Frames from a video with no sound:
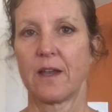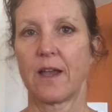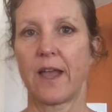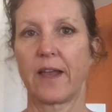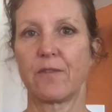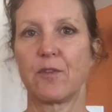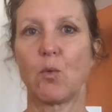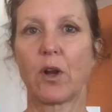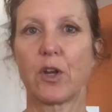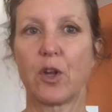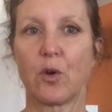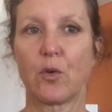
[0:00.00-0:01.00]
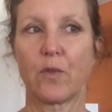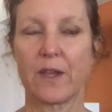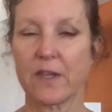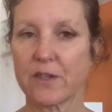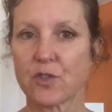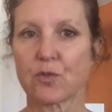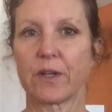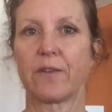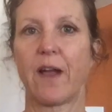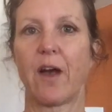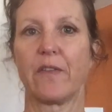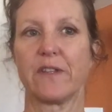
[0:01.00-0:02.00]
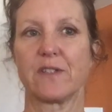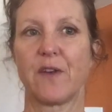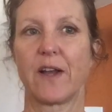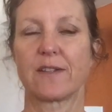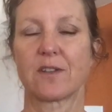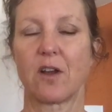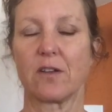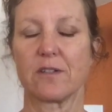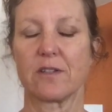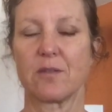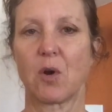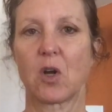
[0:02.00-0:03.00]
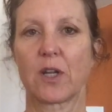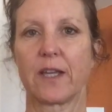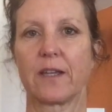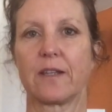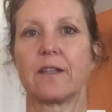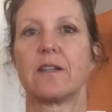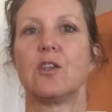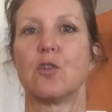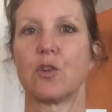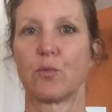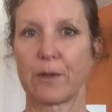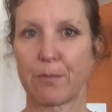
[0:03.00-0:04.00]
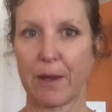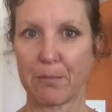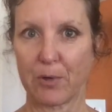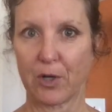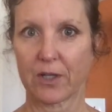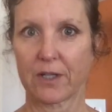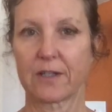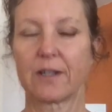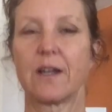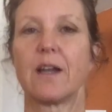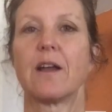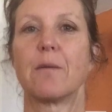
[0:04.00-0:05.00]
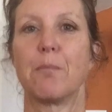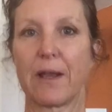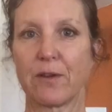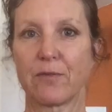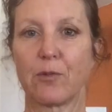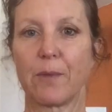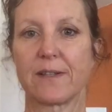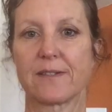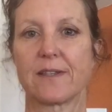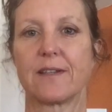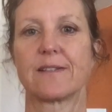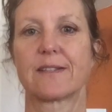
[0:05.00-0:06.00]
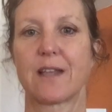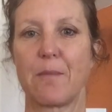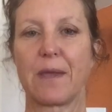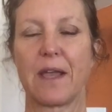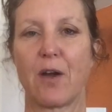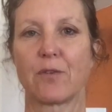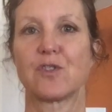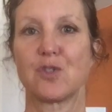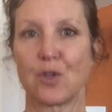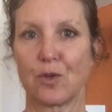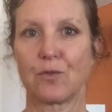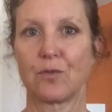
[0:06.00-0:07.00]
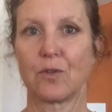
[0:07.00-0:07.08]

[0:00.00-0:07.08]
And if you want to know the history of how these fats got onto the market, you can read my book, Mindful Medicine. It's coming out soon.